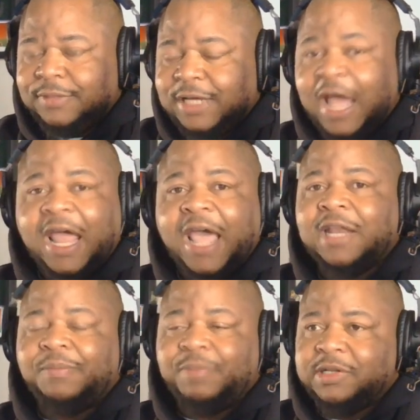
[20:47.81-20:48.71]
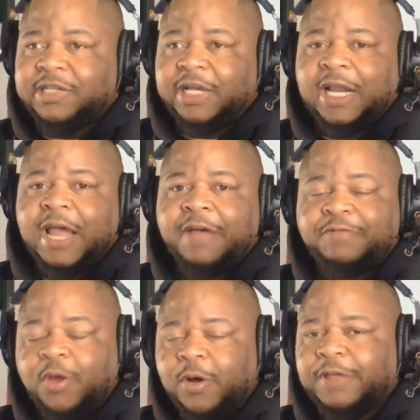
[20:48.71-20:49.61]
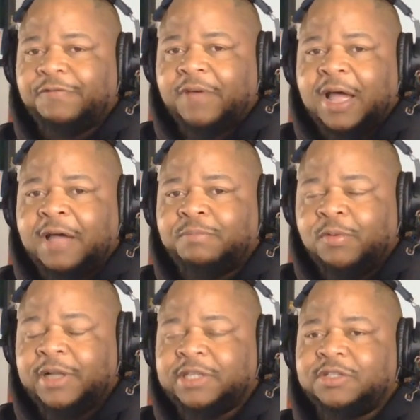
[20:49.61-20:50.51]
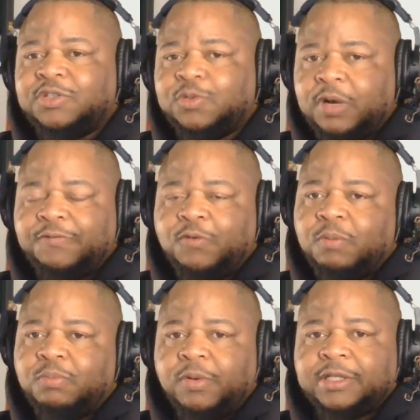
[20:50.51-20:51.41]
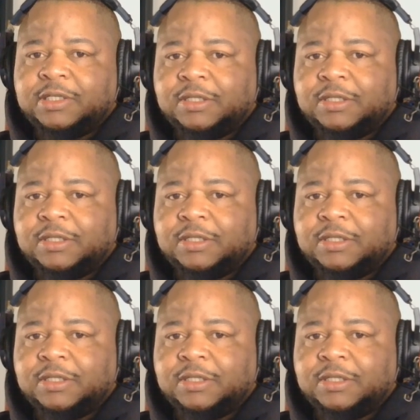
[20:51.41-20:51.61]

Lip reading: Got 8 up in the second half, 35 points to 24 points.